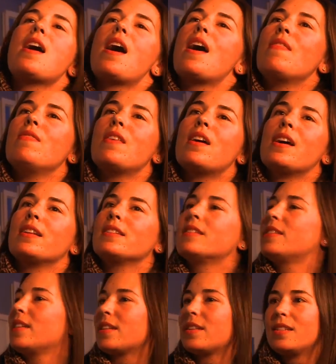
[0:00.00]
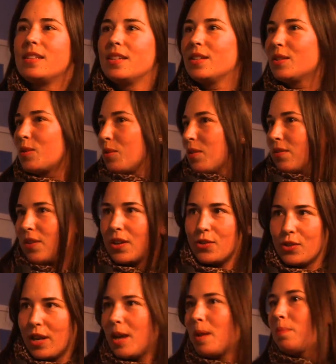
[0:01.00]
and then 60s sort of
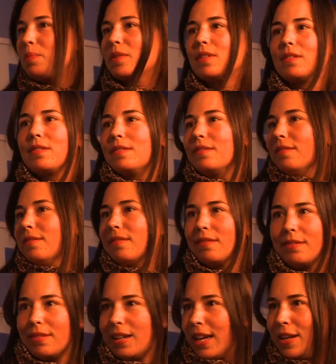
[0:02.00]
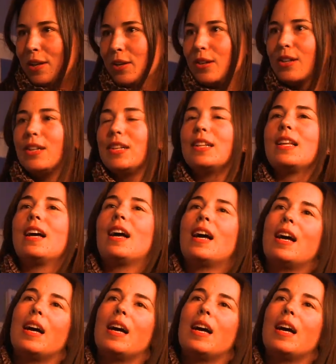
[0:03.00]
Audrey Hepburn, Lady Girl,